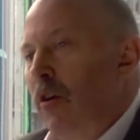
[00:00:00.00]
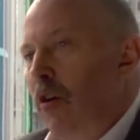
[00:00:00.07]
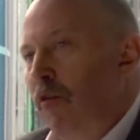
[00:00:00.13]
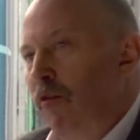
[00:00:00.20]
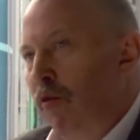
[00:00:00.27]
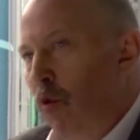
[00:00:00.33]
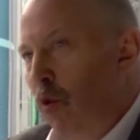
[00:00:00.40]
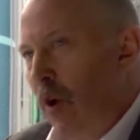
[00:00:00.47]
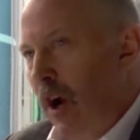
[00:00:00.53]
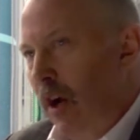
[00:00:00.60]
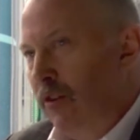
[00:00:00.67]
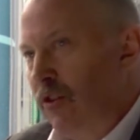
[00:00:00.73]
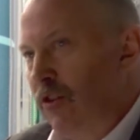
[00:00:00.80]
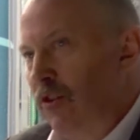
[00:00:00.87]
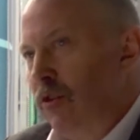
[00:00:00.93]
for
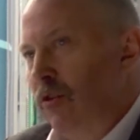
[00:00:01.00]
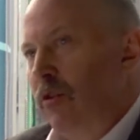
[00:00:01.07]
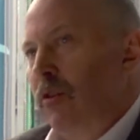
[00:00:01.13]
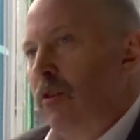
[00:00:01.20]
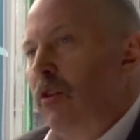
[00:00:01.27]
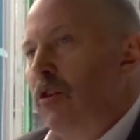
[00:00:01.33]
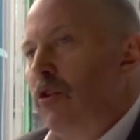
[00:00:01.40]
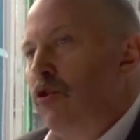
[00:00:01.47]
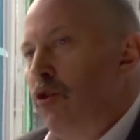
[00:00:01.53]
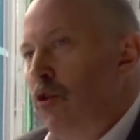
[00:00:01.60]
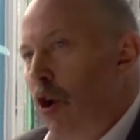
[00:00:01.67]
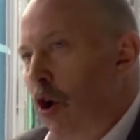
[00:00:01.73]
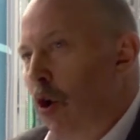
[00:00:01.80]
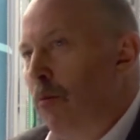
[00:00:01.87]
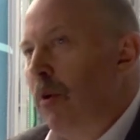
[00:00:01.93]
us to
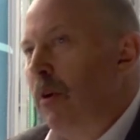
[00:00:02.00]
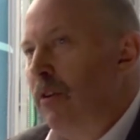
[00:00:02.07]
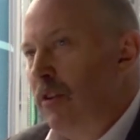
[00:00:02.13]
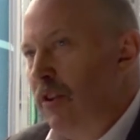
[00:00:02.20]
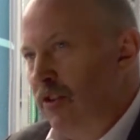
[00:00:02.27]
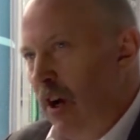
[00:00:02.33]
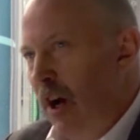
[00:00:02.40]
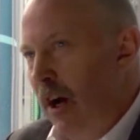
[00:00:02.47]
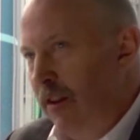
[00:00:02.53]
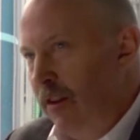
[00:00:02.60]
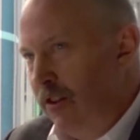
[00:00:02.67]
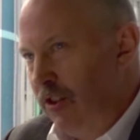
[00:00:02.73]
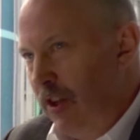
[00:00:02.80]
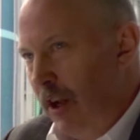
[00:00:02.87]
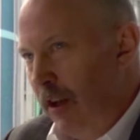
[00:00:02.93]
help design the
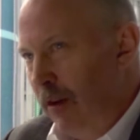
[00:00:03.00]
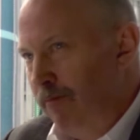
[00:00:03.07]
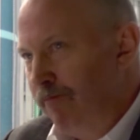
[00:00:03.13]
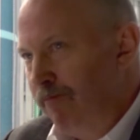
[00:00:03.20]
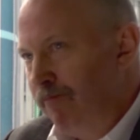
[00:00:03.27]
study.